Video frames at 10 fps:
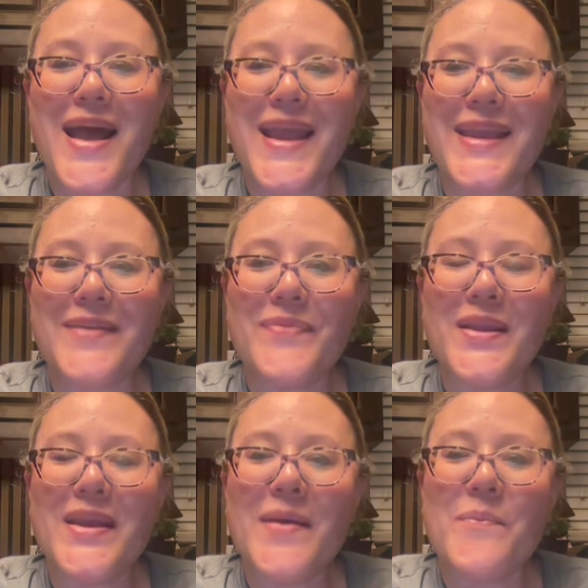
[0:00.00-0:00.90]
Hi,
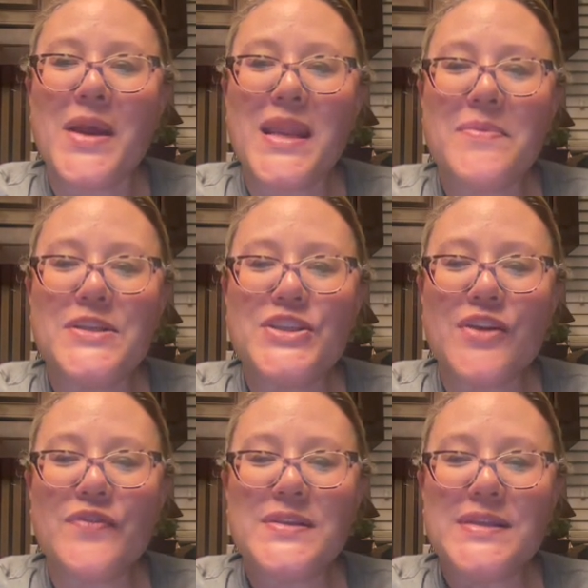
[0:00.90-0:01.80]
my name is
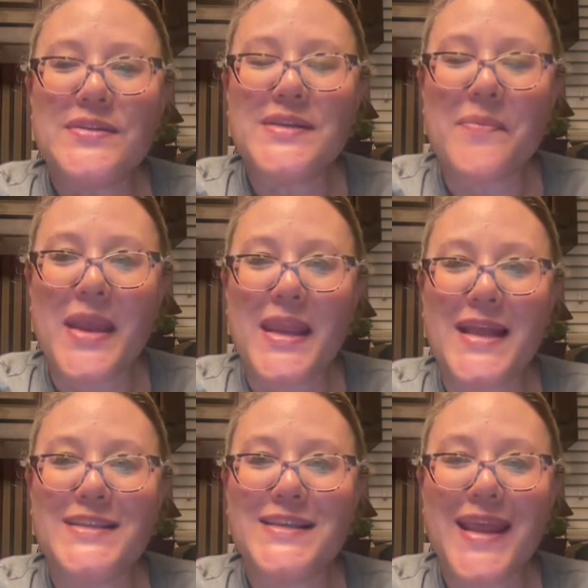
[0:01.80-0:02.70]
Jennifer Sills
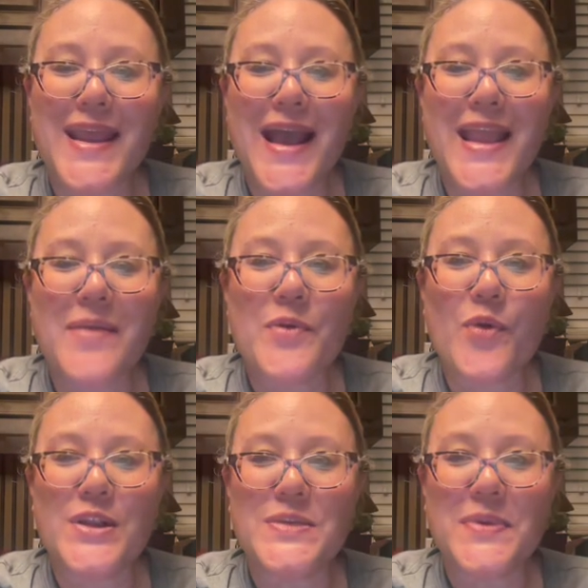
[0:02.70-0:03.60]
Almeida. Today I am
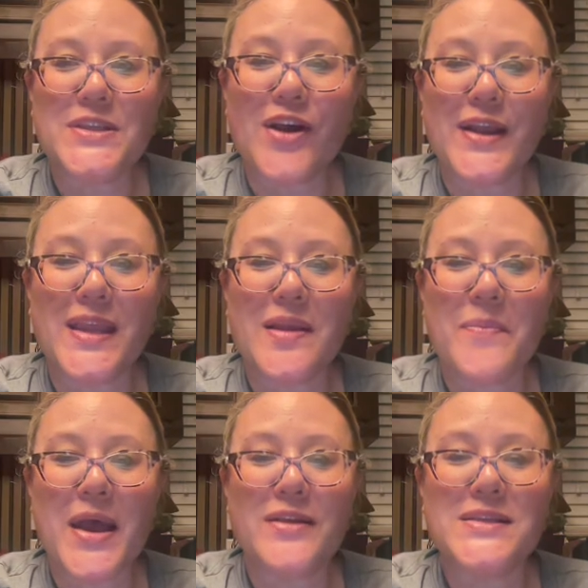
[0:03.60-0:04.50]
going to be talking
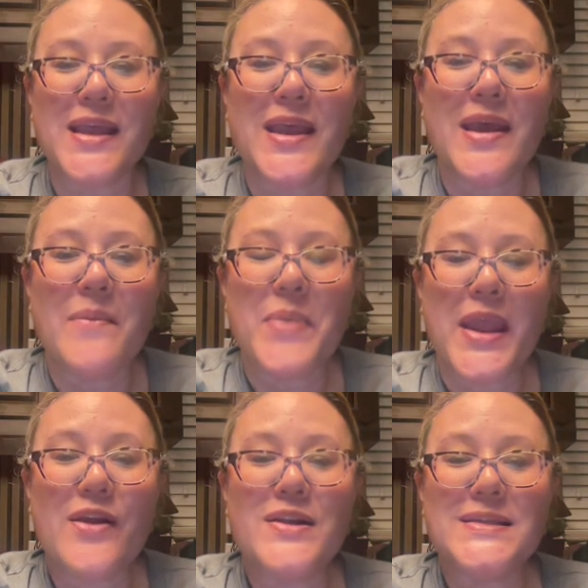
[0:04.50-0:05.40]
about
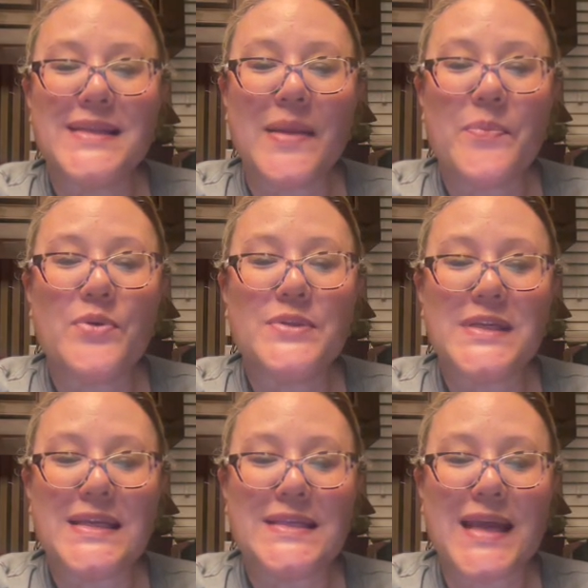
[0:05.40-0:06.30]
paired sample
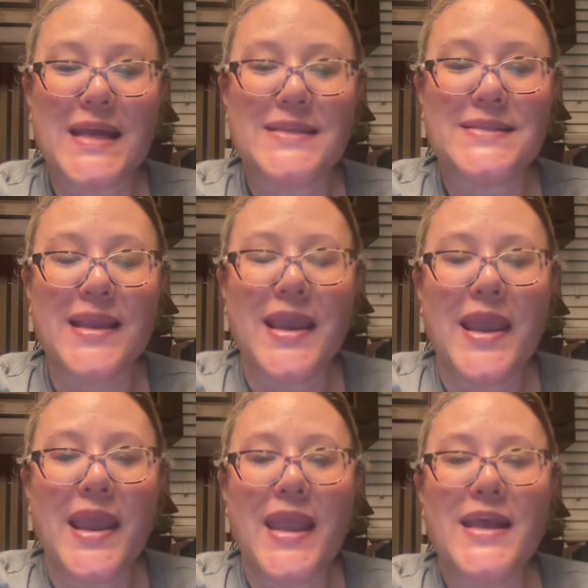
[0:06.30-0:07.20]
t-tests,
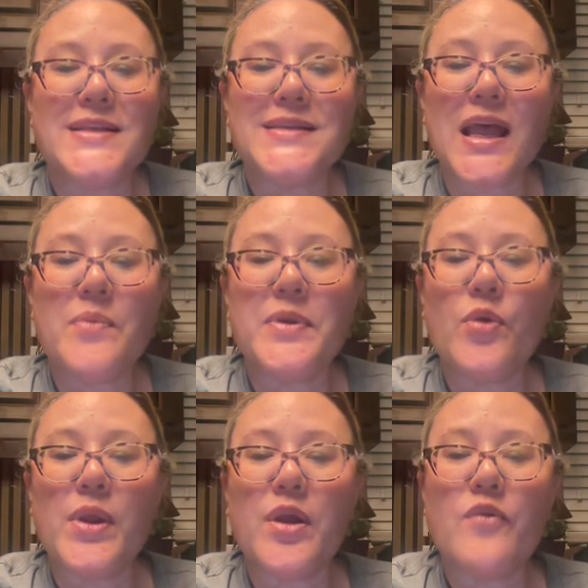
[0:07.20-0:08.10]
and I'll be
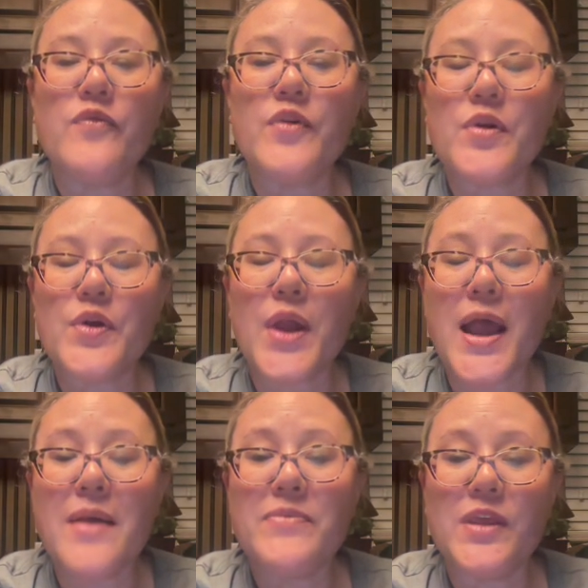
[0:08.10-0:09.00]
going over
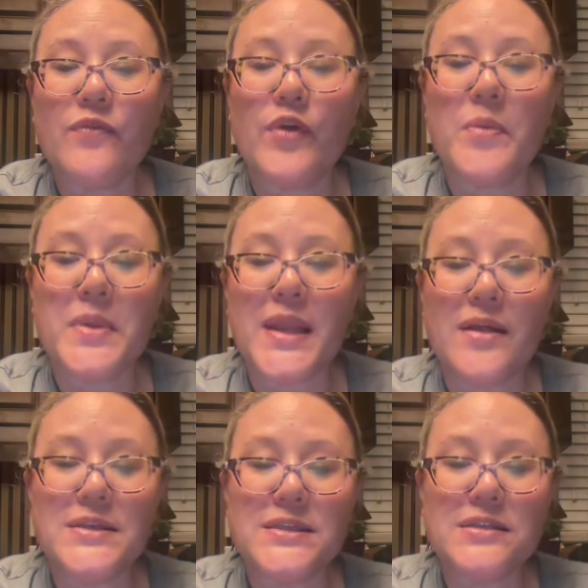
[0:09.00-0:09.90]
the verb
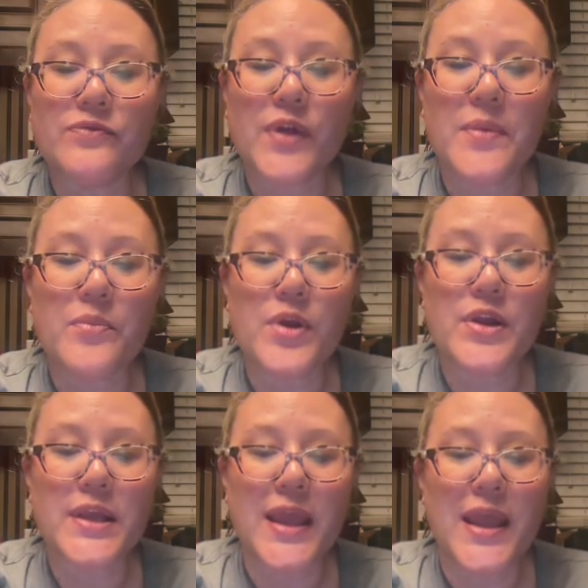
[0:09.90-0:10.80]
analysis
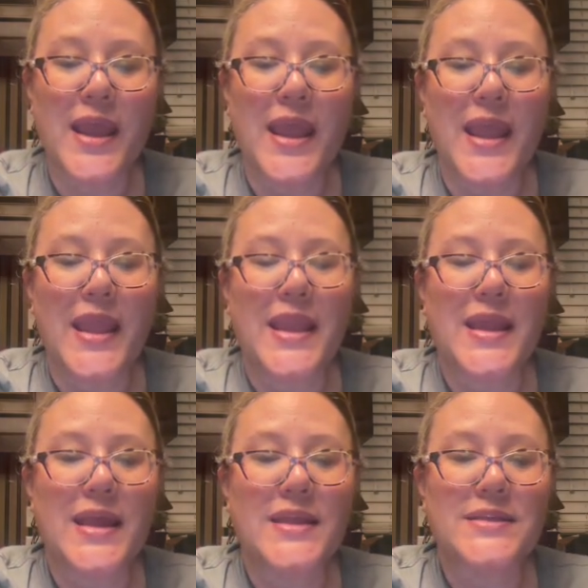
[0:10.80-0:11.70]
framework
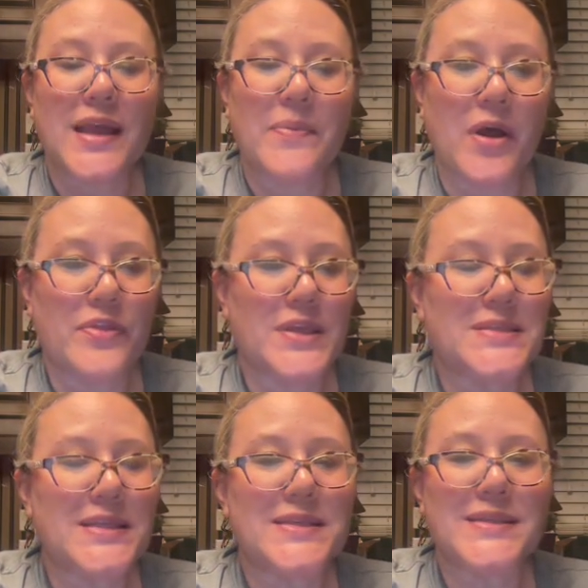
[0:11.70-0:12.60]
and
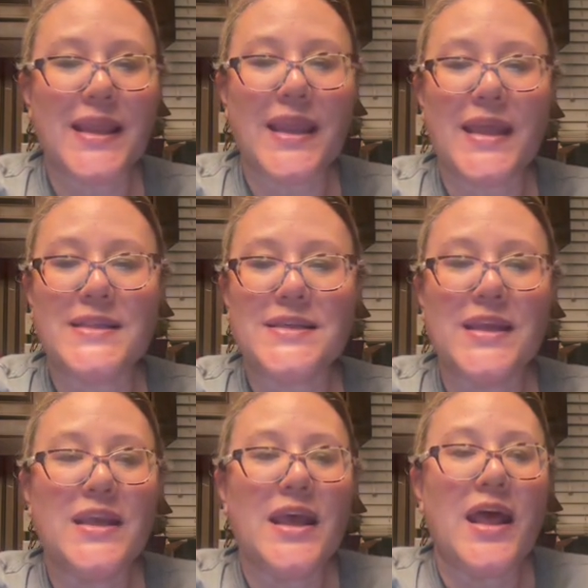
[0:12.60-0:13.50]
hypothesis and
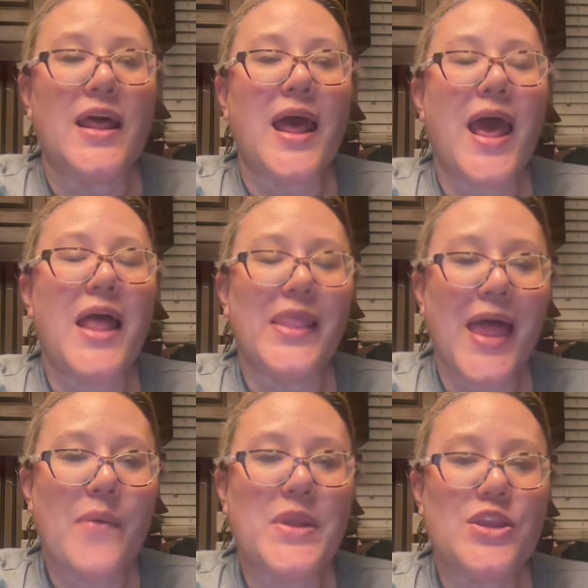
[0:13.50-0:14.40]

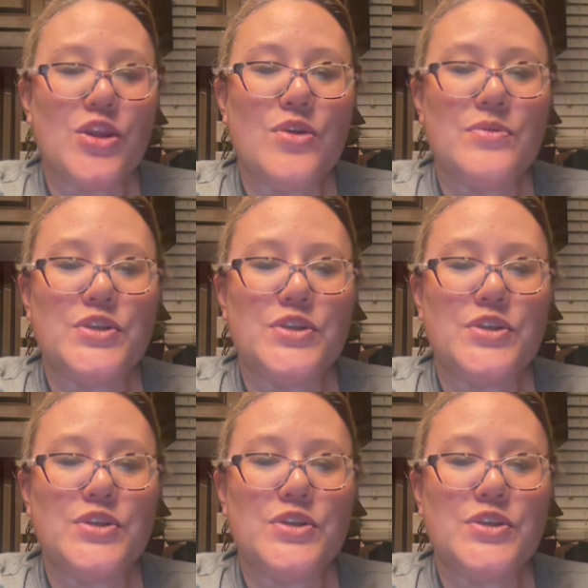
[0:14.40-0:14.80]
allowing you